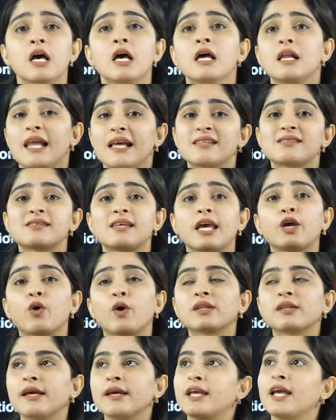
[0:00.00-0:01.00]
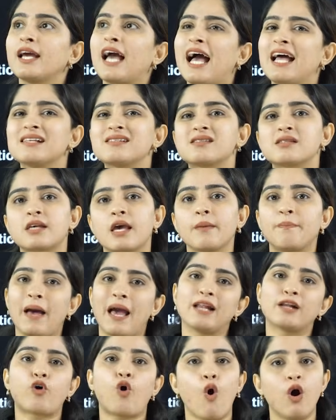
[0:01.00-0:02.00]
Let's say you're thinking, I'll skip
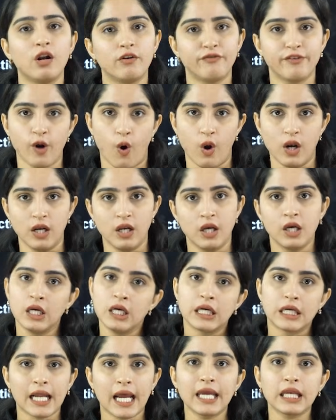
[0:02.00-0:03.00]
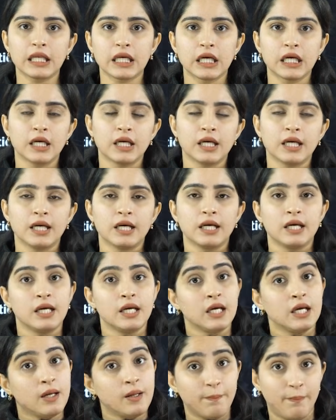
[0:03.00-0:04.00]
alcohol phenol, right?
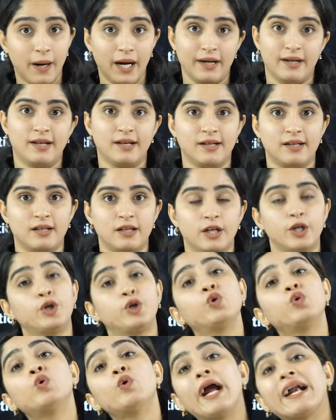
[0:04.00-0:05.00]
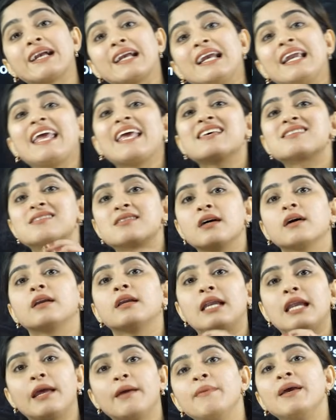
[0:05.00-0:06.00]
But do at least the
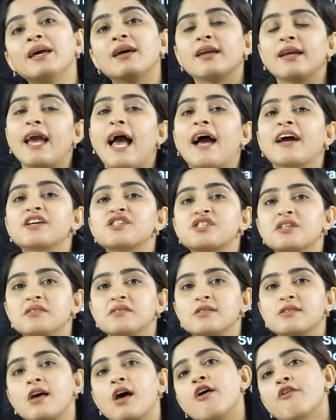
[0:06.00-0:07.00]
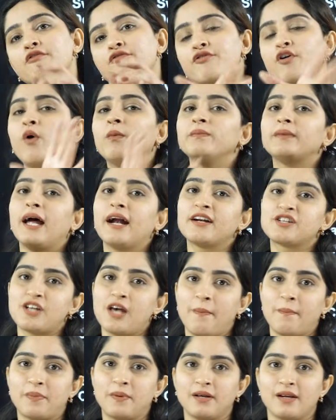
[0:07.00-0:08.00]
naming reactions from that
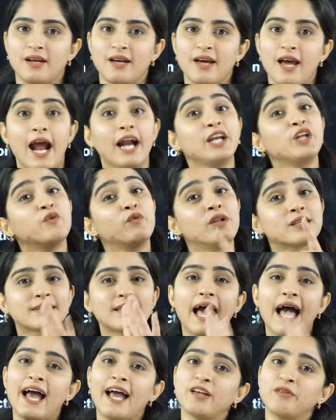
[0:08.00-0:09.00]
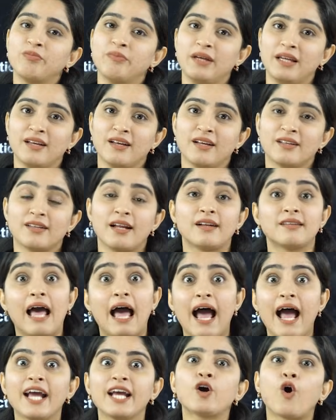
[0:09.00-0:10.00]
chapter. And you will thank me. That
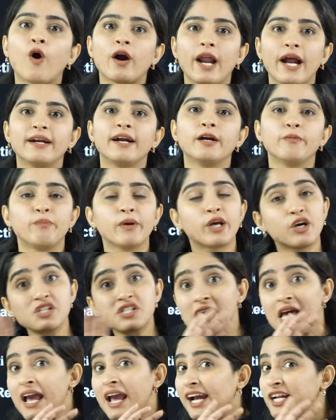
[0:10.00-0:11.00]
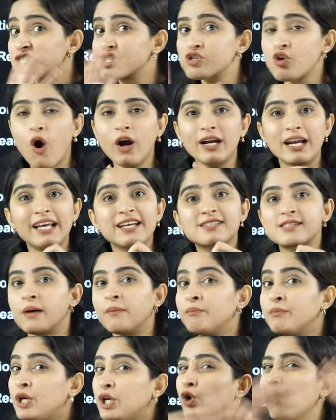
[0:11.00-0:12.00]
thank God I did, because it's not like
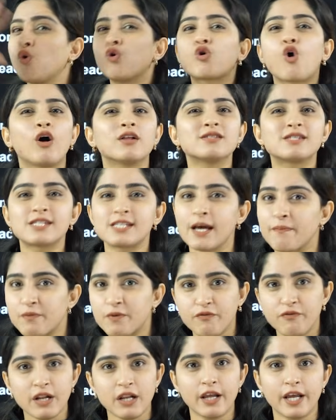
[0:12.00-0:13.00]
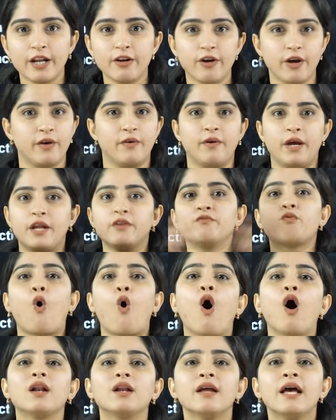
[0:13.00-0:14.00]
some new concept will in, in,
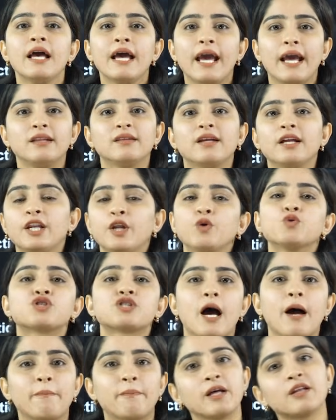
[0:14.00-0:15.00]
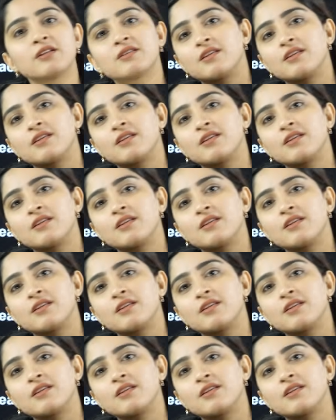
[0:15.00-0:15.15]
involve in the new chapter.